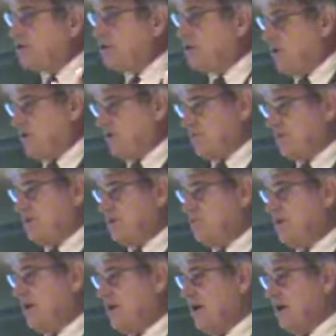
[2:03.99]
in the
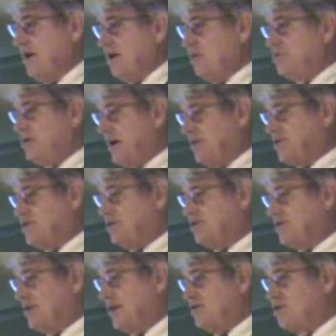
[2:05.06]
courtroom who tells the
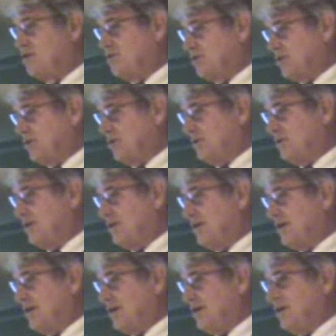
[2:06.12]
judge who's good,
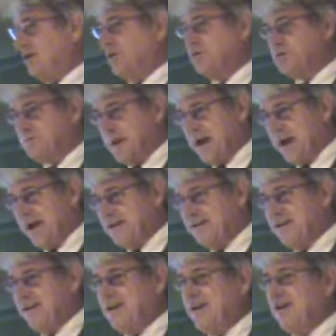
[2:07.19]
who's
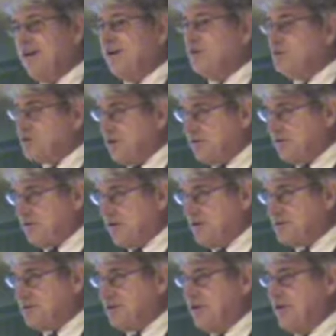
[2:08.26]
bad, who's on
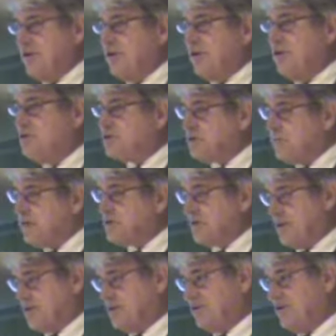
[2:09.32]
first, who should be
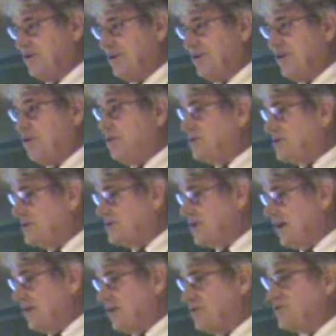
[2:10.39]
trusted, who is
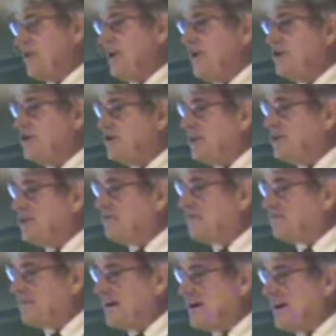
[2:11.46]
dishonest. You need to
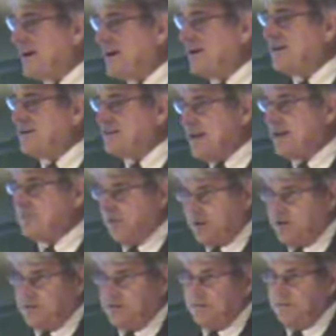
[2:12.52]
find that
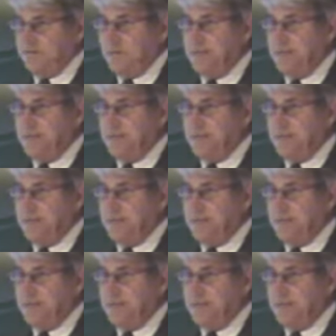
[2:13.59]
person.